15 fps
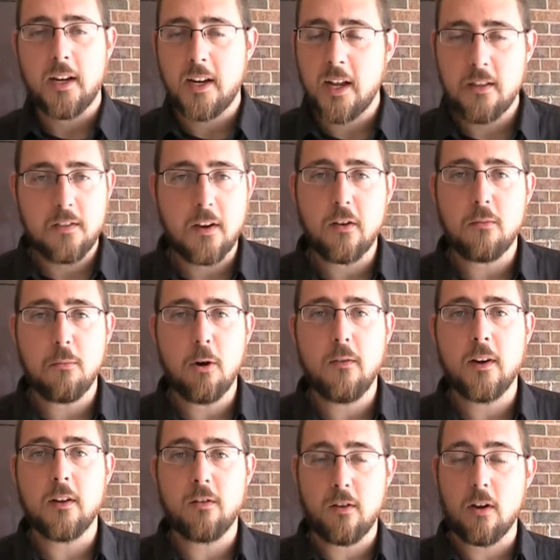get things
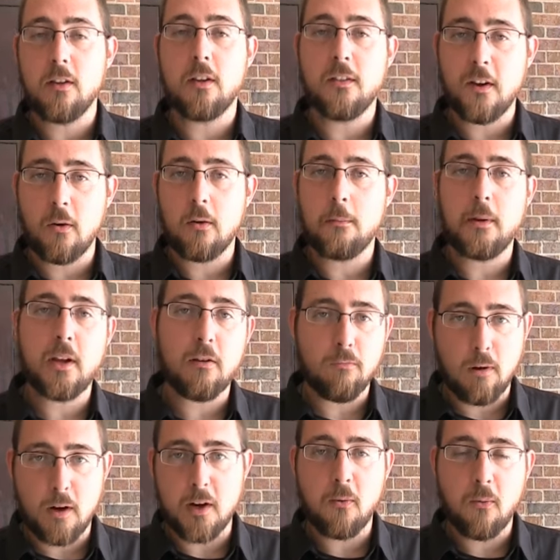moving so that there would be
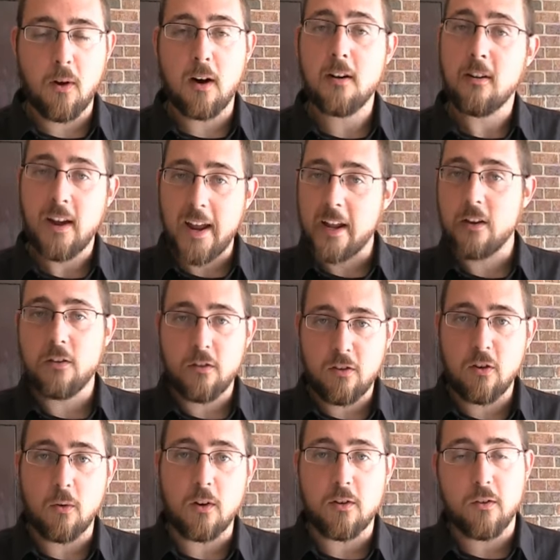running water and
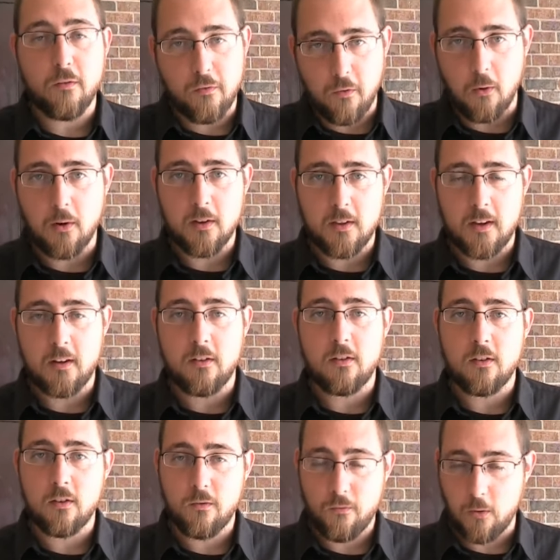sewage for
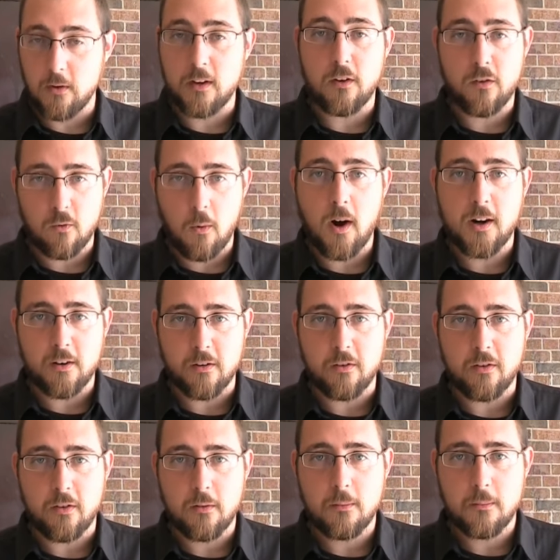these
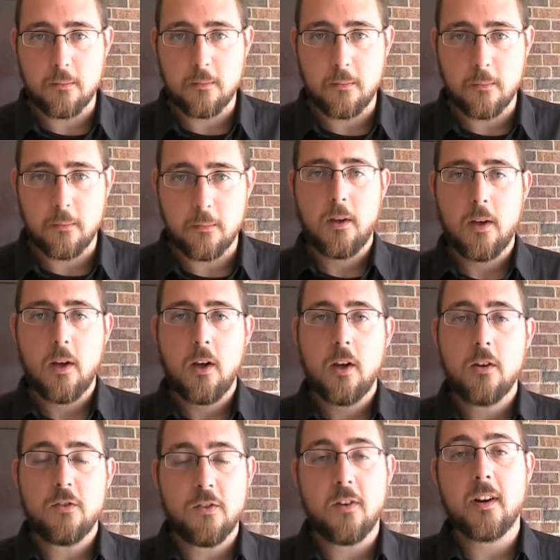squatters.
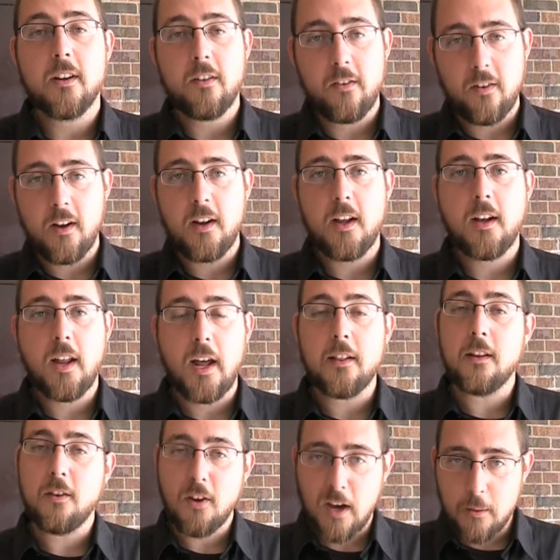During a sit-in at
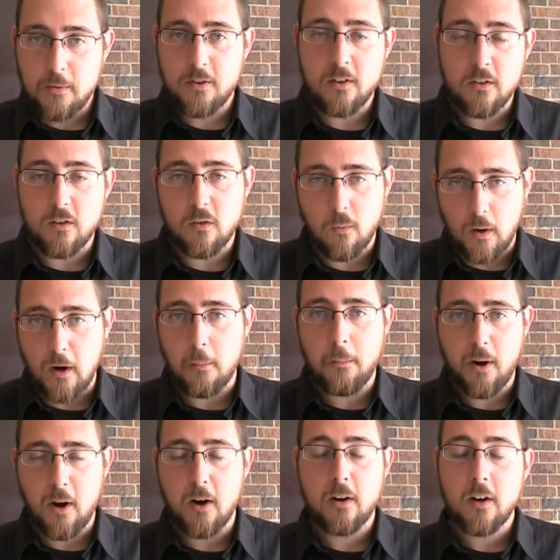the Thompson Square
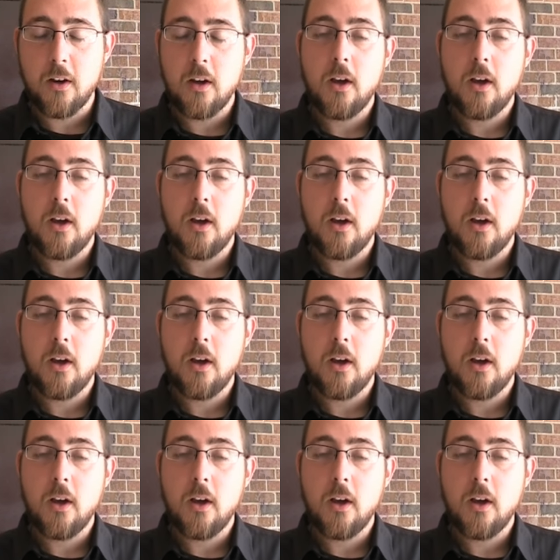Park,